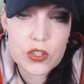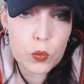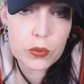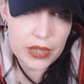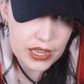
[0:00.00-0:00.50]

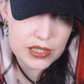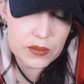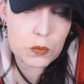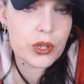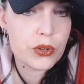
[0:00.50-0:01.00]
So
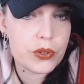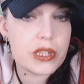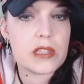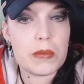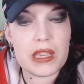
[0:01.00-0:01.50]
yes, we're
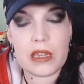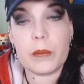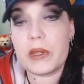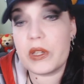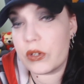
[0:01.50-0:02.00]
going to speak
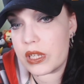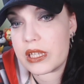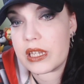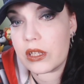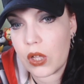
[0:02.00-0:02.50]
up, and you're going to
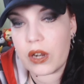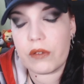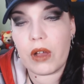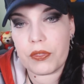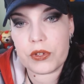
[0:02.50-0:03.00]
see a lot
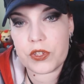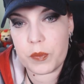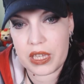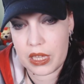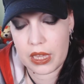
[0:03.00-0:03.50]
of authors
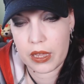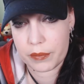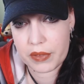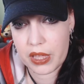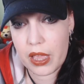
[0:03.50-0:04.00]
speaking
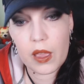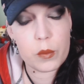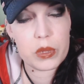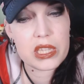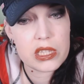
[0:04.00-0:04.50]
up,
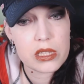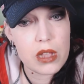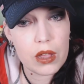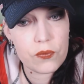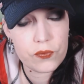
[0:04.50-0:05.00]
because it's
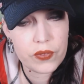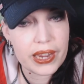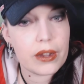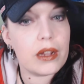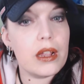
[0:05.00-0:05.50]
not
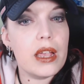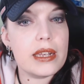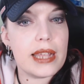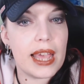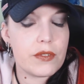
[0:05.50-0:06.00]
fair
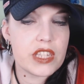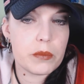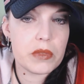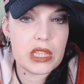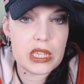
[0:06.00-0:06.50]
to have
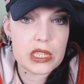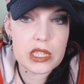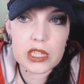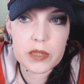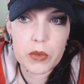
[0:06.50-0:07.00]
some of
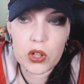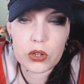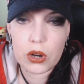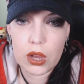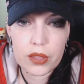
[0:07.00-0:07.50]
these
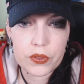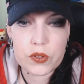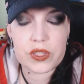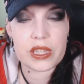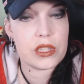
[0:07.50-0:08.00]
smaller
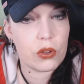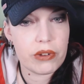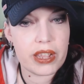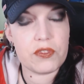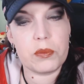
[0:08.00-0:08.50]
authors that
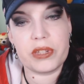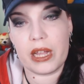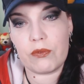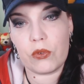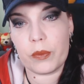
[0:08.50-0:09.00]
don't have the
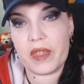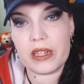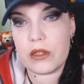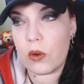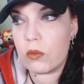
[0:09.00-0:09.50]
platform,
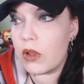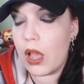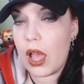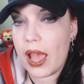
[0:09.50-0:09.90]
that don't